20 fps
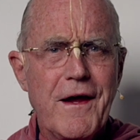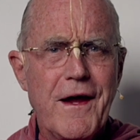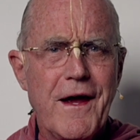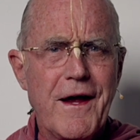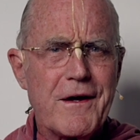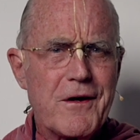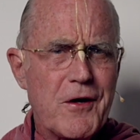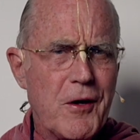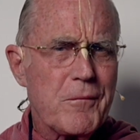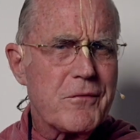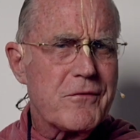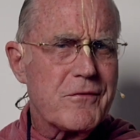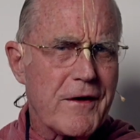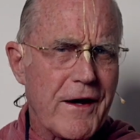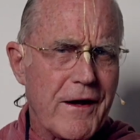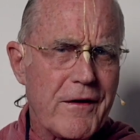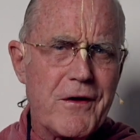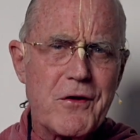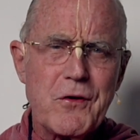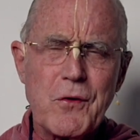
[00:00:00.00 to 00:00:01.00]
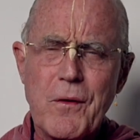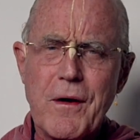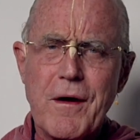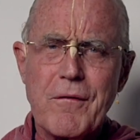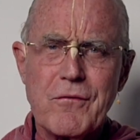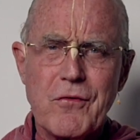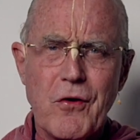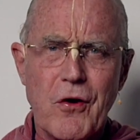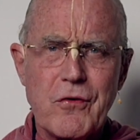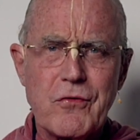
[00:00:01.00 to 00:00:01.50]
and comes daily to
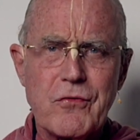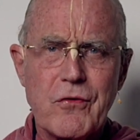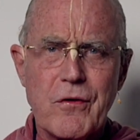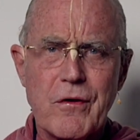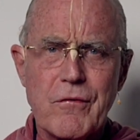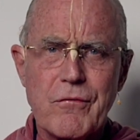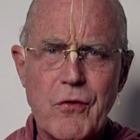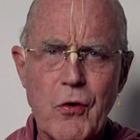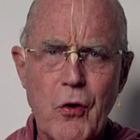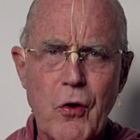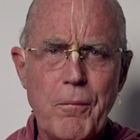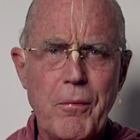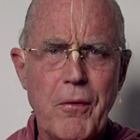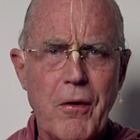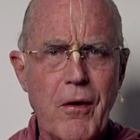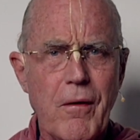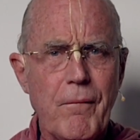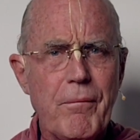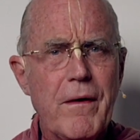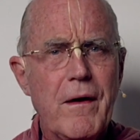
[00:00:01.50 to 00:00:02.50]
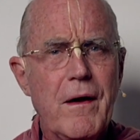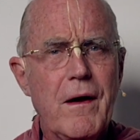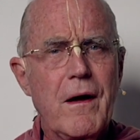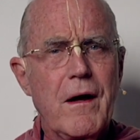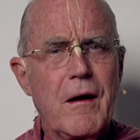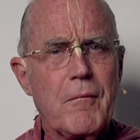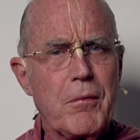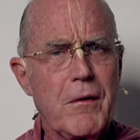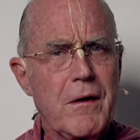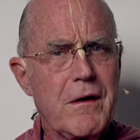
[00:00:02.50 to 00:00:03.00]
have darshan of Gopal,
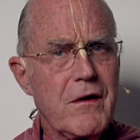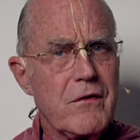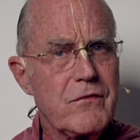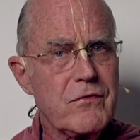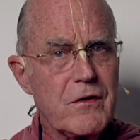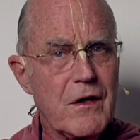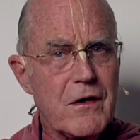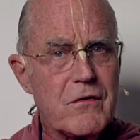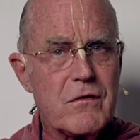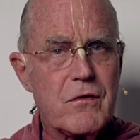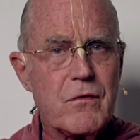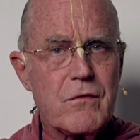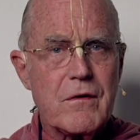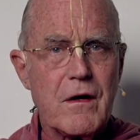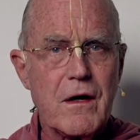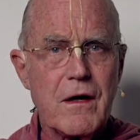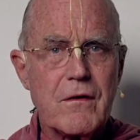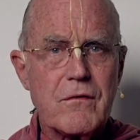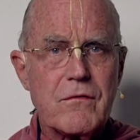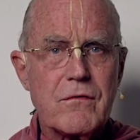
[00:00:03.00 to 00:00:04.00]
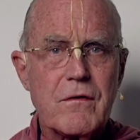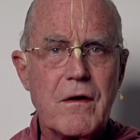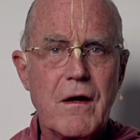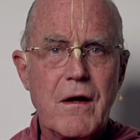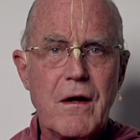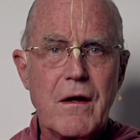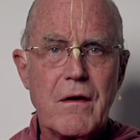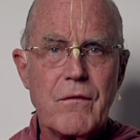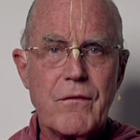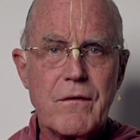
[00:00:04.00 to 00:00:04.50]
but he has yet to taste
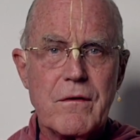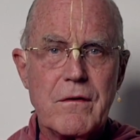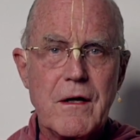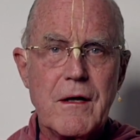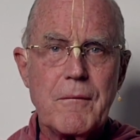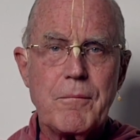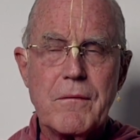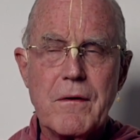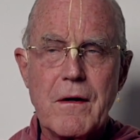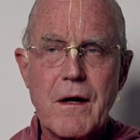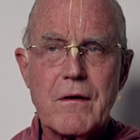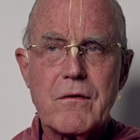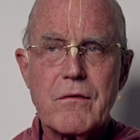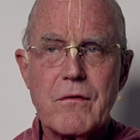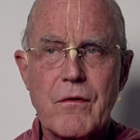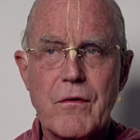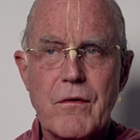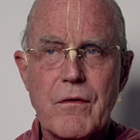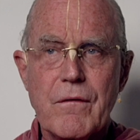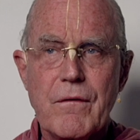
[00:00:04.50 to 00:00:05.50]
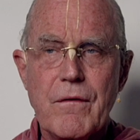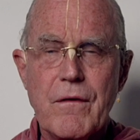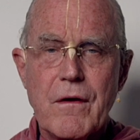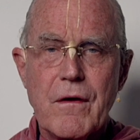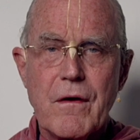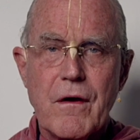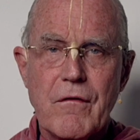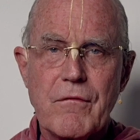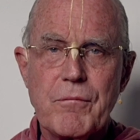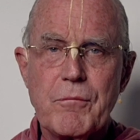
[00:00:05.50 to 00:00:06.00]
the deep nectar
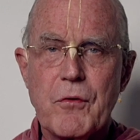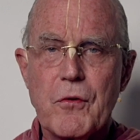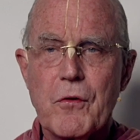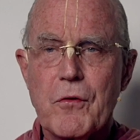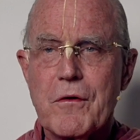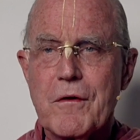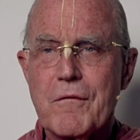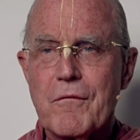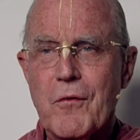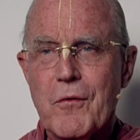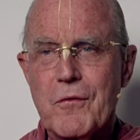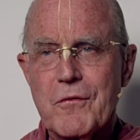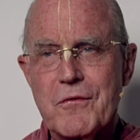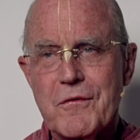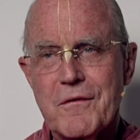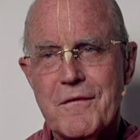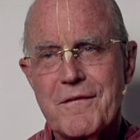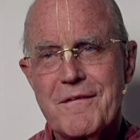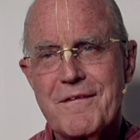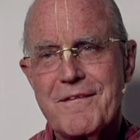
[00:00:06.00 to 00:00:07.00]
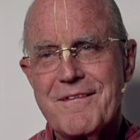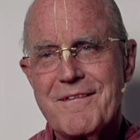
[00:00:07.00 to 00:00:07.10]
of pure devotion.